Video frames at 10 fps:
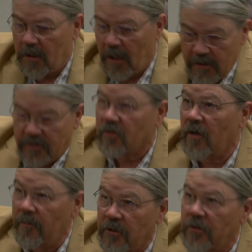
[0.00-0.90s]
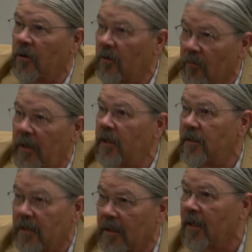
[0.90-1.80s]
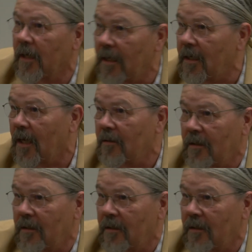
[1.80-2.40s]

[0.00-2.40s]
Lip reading: I'd scrape the dirt away until I got down